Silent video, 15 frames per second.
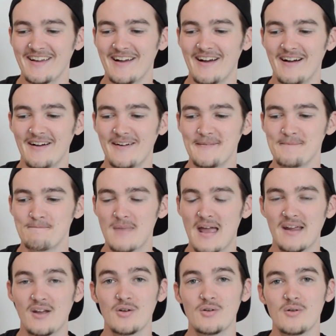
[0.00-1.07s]

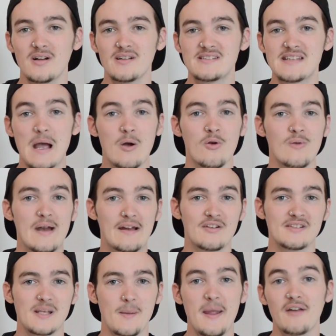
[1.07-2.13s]
I go to Tower
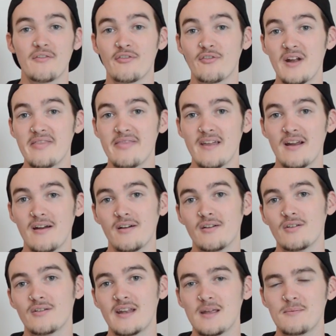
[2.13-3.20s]
Records. I made a friend
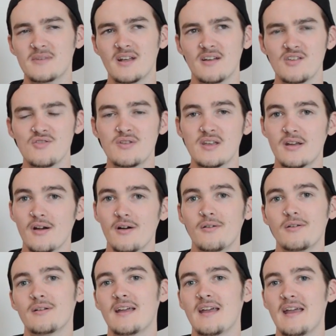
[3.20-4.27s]
there named
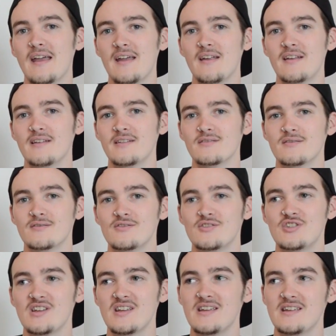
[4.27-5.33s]
Yukiko, and
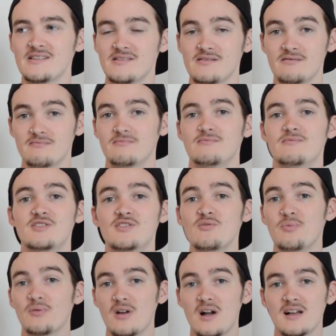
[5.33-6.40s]
she's
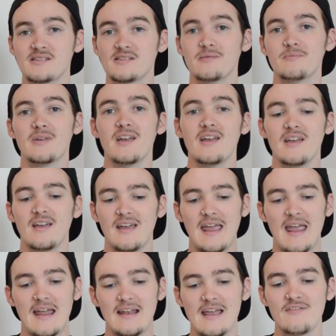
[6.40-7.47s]
super awesome.
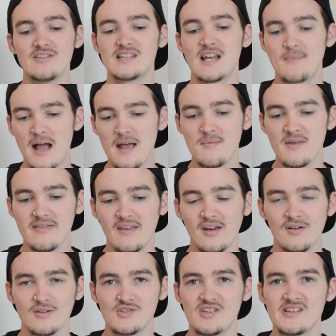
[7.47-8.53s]
And every time I'm in
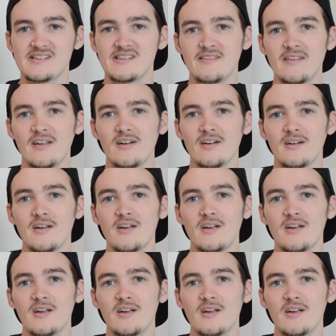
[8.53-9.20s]
there and she's in there,